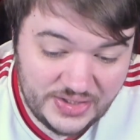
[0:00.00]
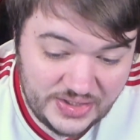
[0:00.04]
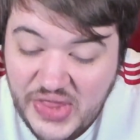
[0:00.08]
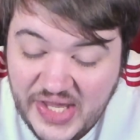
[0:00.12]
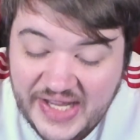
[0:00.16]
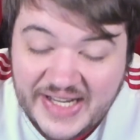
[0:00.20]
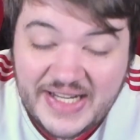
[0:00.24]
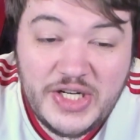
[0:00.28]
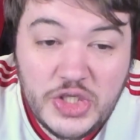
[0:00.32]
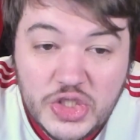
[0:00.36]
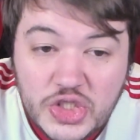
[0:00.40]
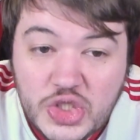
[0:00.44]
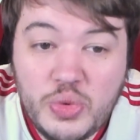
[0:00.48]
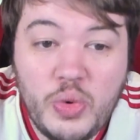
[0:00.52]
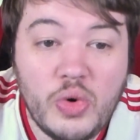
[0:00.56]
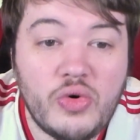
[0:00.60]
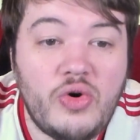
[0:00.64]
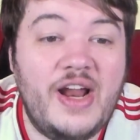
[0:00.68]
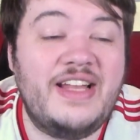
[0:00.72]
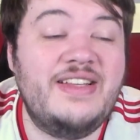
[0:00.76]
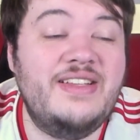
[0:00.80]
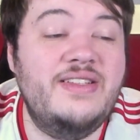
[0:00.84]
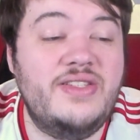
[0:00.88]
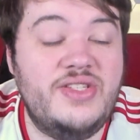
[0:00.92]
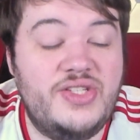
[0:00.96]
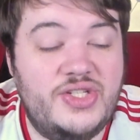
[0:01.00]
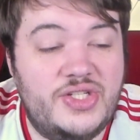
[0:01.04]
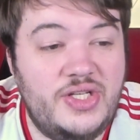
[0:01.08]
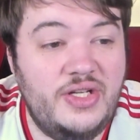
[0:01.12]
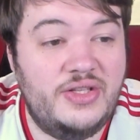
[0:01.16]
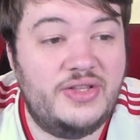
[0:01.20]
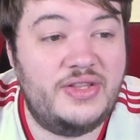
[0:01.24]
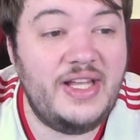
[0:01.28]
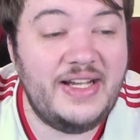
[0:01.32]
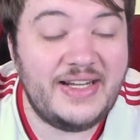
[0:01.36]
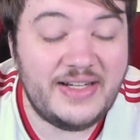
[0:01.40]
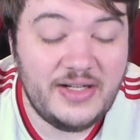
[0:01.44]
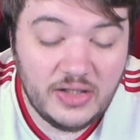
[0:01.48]
Things were
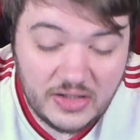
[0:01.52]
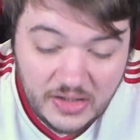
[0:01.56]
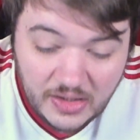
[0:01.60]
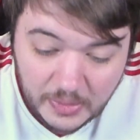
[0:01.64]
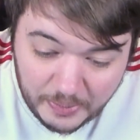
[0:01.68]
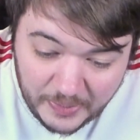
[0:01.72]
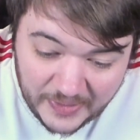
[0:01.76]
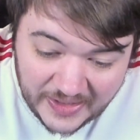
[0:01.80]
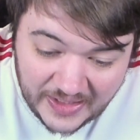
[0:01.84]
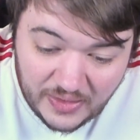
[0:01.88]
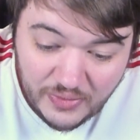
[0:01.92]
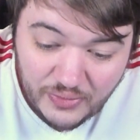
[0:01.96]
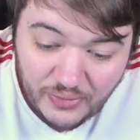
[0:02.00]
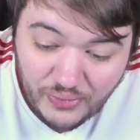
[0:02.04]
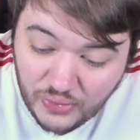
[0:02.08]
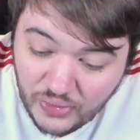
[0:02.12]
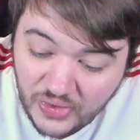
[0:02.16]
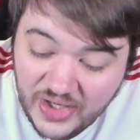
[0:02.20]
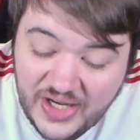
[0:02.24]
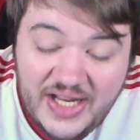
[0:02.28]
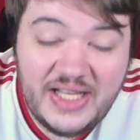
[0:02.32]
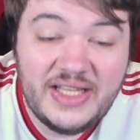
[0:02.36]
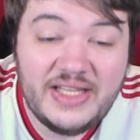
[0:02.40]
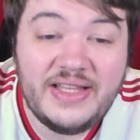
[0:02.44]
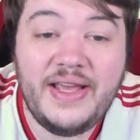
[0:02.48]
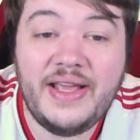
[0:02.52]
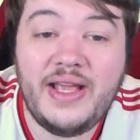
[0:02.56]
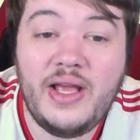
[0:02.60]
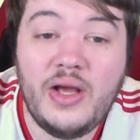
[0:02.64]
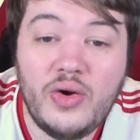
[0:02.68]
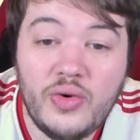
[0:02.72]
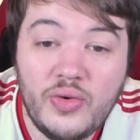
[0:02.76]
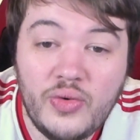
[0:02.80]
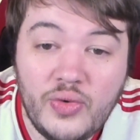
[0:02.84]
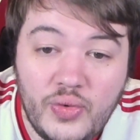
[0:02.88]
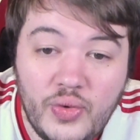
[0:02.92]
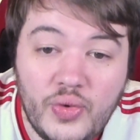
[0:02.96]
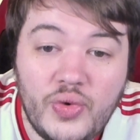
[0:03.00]
answered. They're going to be really,
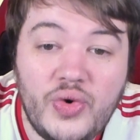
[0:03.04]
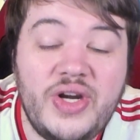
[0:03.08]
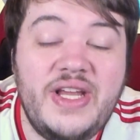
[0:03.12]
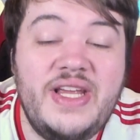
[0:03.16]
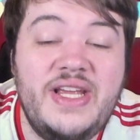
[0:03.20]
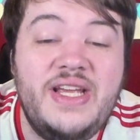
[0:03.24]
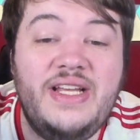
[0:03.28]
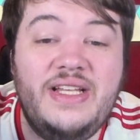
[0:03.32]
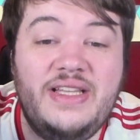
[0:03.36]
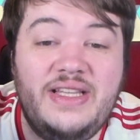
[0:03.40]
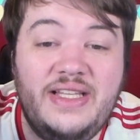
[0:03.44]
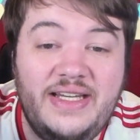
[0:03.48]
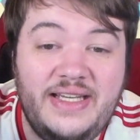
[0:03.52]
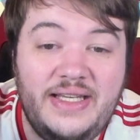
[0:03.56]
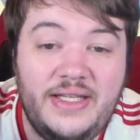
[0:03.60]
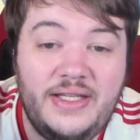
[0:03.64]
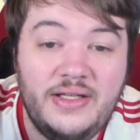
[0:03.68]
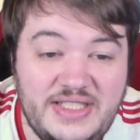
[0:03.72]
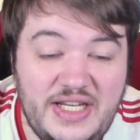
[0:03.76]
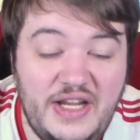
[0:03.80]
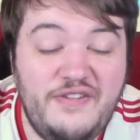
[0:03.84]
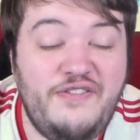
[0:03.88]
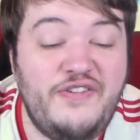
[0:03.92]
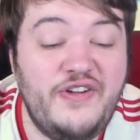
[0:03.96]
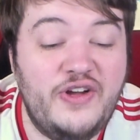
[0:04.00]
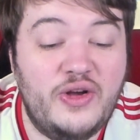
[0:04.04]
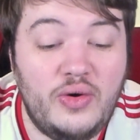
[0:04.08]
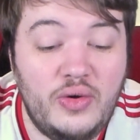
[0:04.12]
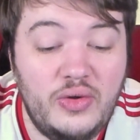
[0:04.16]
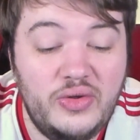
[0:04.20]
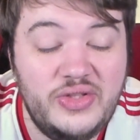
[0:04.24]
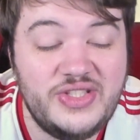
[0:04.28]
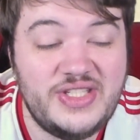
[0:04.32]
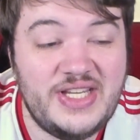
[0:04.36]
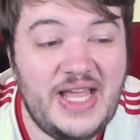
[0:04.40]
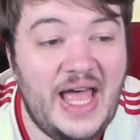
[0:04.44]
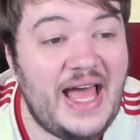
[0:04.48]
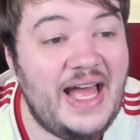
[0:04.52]
really
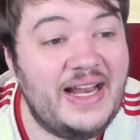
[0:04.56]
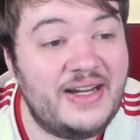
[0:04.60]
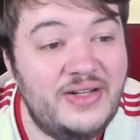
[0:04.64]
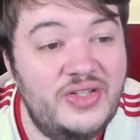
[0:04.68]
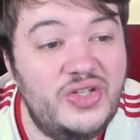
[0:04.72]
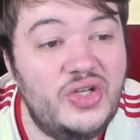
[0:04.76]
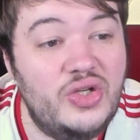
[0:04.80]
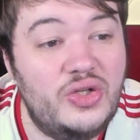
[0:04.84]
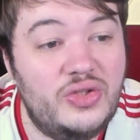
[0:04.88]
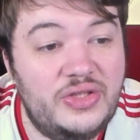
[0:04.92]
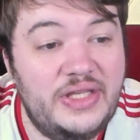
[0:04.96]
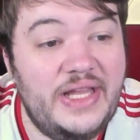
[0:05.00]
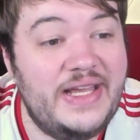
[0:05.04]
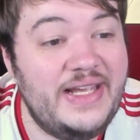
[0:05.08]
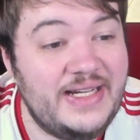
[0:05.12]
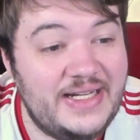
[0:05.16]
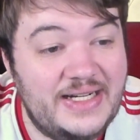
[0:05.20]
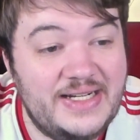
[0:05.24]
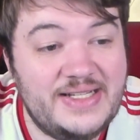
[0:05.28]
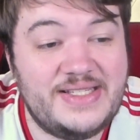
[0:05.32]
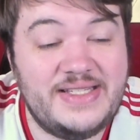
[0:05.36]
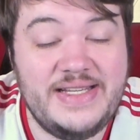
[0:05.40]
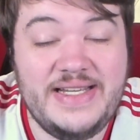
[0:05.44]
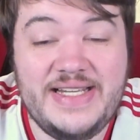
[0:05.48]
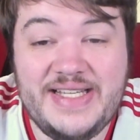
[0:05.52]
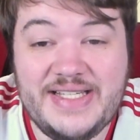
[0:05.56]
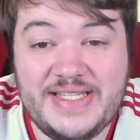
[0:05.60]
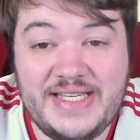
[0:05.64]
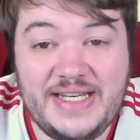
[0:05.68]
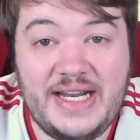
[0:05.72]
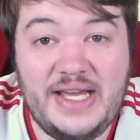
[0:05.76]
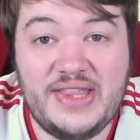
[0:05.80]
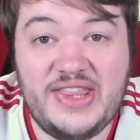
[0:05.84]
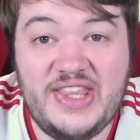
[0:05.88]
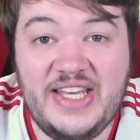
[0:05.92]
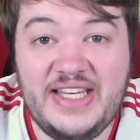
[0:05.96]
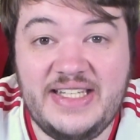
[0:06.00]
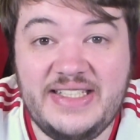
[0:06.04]
difficult to handle next season,
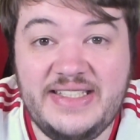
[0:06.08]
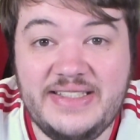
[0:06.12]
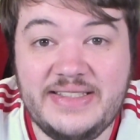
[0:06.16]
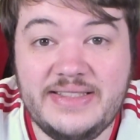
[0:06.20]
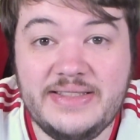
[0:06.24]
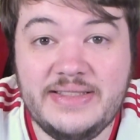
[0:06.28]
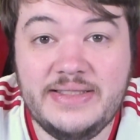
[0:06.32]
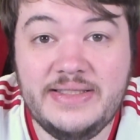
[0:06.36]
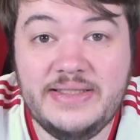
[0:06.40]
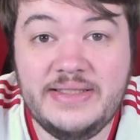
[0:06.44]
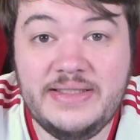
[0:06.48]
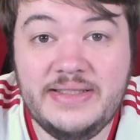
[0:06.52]
I think.